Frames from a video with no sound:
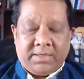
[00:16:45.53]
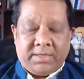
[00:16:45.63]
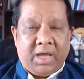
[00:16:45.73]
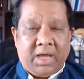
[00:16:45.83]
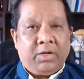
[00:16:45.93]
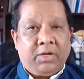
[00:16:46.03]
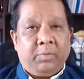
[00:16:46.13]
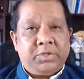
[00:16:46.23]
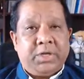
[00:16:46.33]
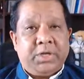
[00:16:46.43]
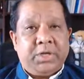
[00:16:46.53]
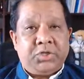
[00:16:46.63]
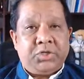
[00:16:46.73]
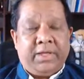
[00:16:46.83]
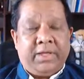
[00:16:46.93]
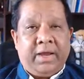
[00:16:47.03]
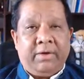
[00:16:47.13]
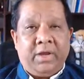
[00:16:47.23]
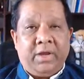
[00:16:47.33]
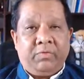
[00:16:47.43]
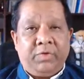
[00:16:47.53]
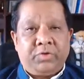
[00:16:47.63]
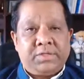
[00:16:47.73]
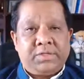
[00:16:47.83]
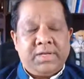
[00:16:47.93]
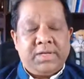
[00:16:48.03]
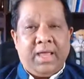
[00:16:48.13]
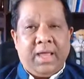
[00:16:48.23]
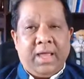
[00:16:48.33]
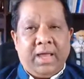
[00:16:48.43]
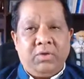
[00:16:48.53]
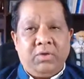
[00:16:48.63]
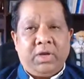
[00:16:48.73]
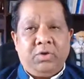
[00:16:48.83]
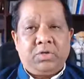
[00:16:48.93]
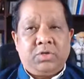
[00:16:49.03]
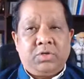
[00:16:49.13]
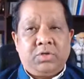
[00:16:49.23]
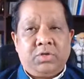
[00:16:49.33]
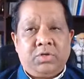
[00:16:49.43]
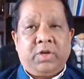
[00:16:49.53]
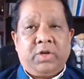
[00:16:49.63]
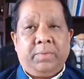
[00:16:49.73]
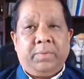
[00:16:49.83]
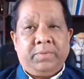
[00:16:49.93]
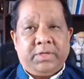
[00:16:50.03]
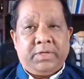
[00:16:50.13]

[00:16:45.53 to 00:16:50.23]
time gain compensation in the area of interest, and you can usually overcome this.